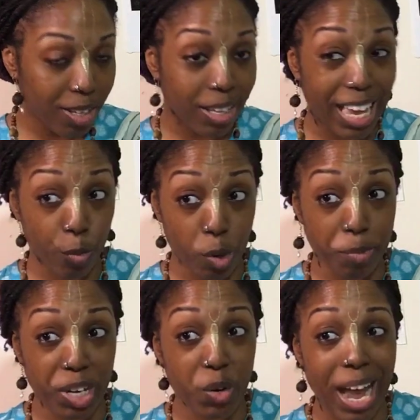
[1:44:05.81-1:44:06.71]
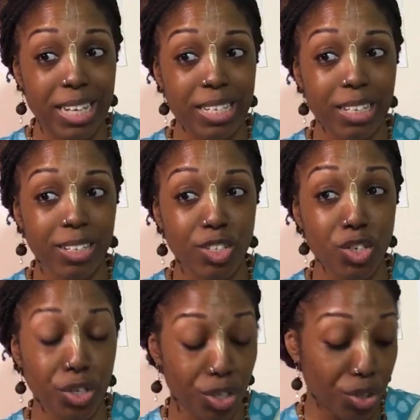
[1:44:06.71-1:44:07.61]
it will be granted to
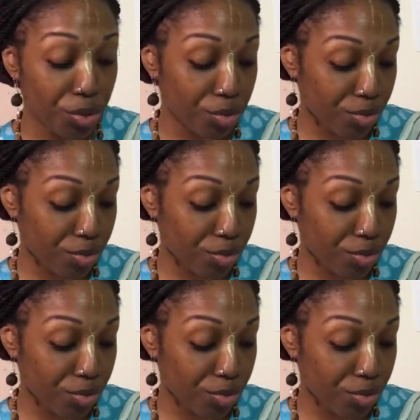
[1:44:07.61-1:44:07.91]
you.